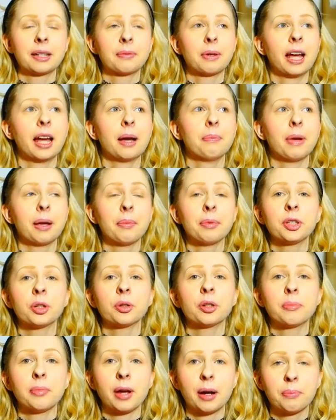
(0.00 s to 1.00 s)
and maybe you
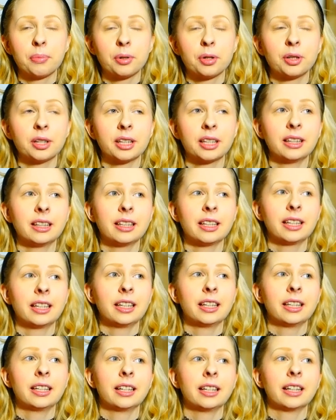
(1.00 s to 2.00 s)
remember in
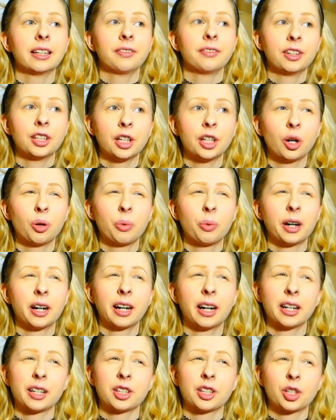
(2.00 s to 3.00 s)
the video where
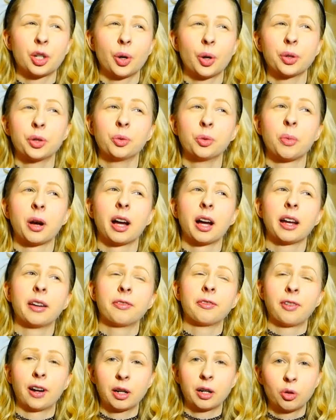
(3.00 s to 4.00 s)
I showed you my
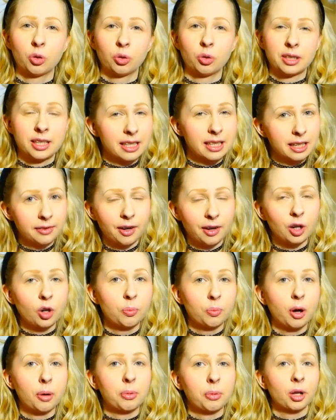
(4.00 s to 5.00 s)
Funko Disney Funko Pop